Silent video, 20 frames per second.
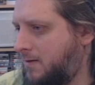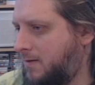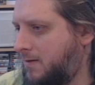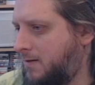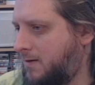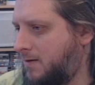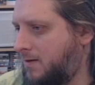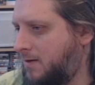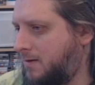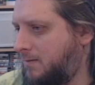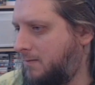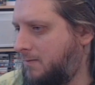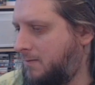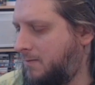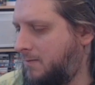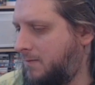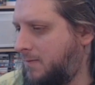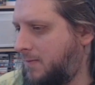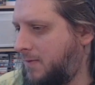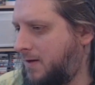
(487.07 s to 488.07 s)
I
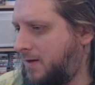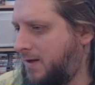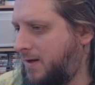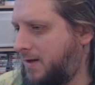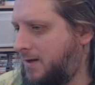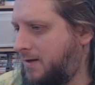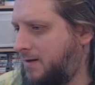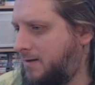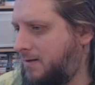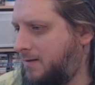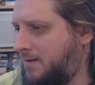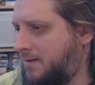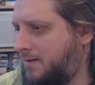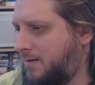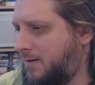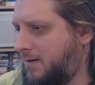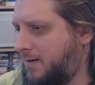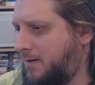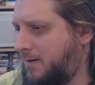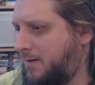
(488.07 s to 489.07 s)
think
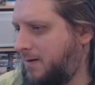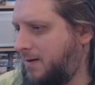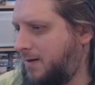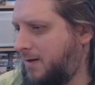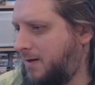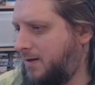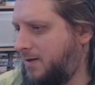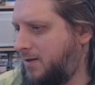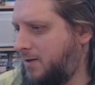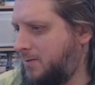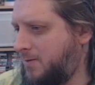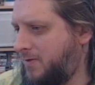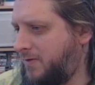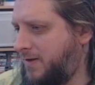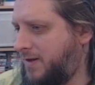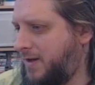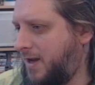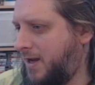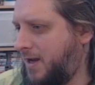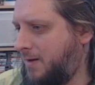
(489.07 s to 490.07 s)
in terms
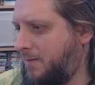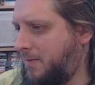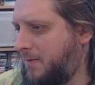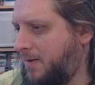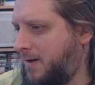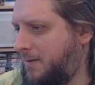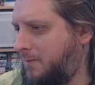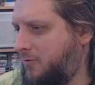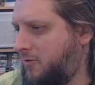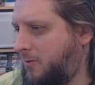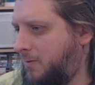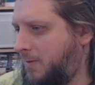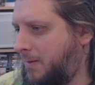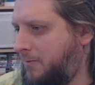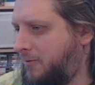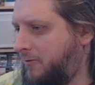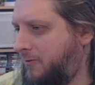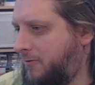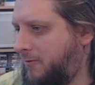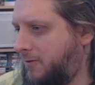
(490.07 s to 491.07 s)
of game, I probably
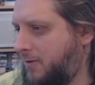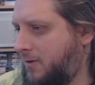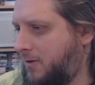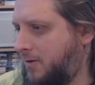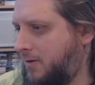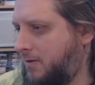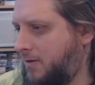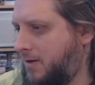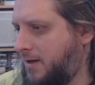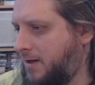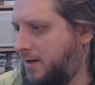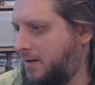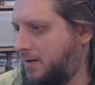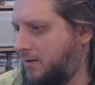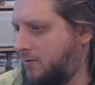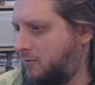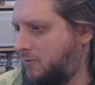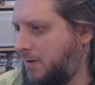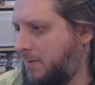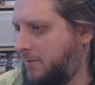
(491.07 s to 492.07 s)
preferred
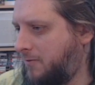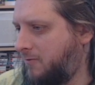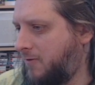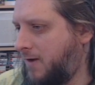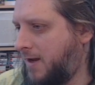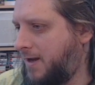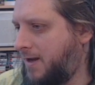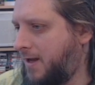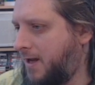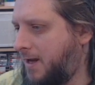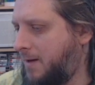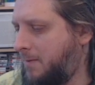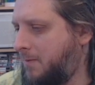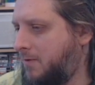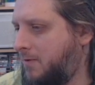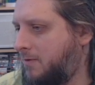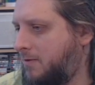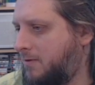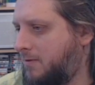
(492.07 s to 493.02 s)
the Green Beret game.